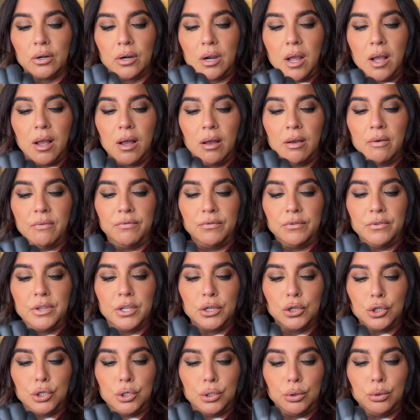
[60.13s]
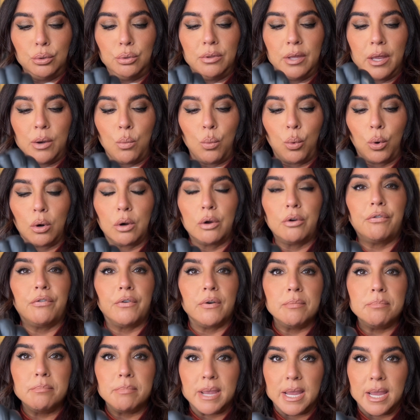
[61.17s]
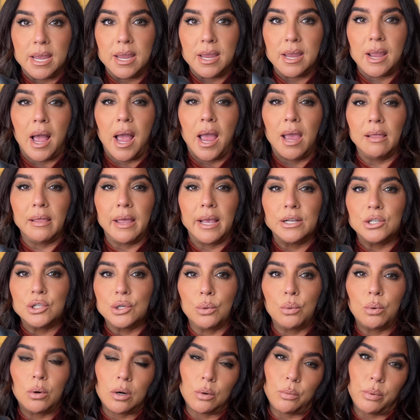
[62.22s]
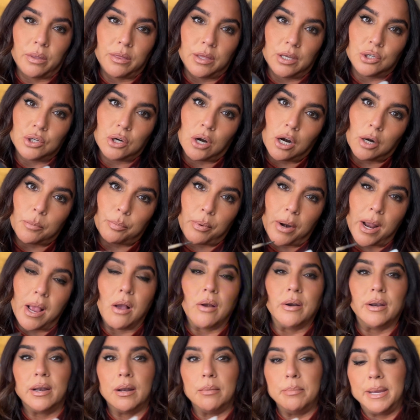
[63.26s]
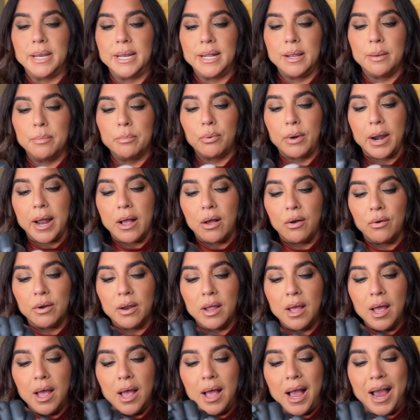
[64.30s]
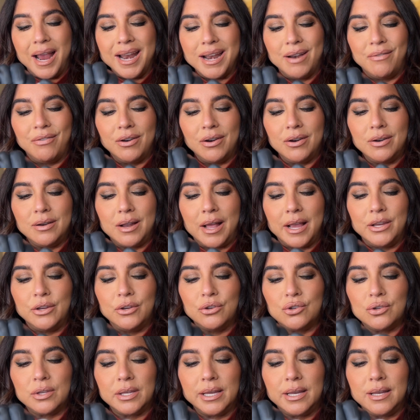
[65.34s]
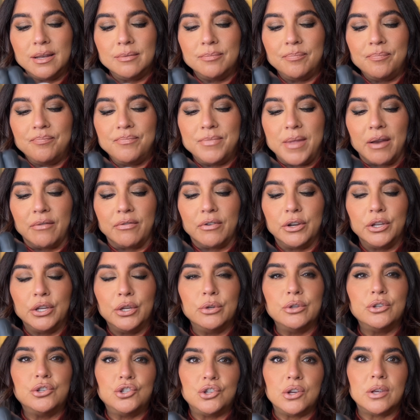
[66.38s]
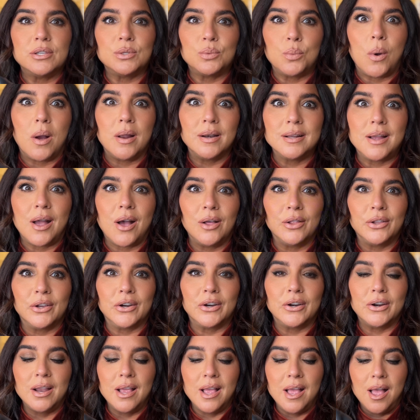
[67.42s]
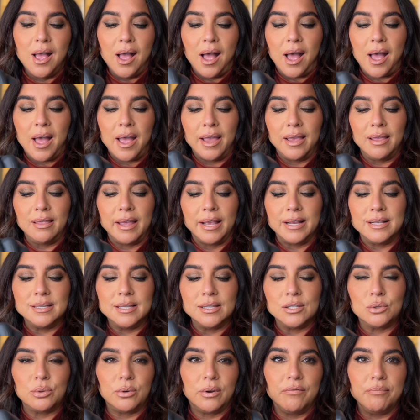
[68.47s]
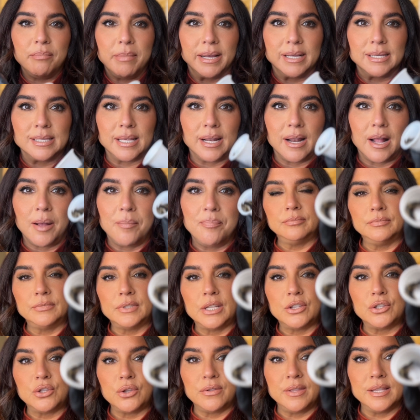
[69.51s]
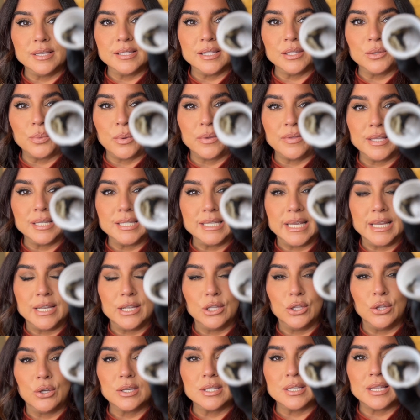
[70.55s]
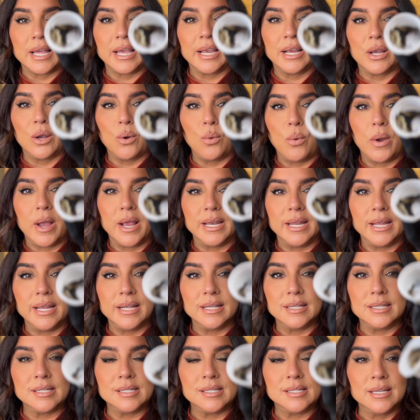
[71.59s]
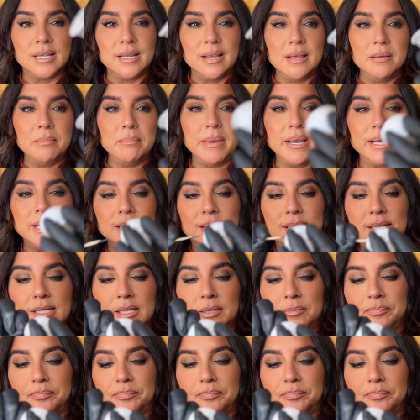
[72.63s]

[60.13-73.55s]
of the 2 that work for me. I like to work with a dark brown and a medium brown. I usually never use just one color. I like to sort of mix it up. So this is what the tint looks like when it's mixed.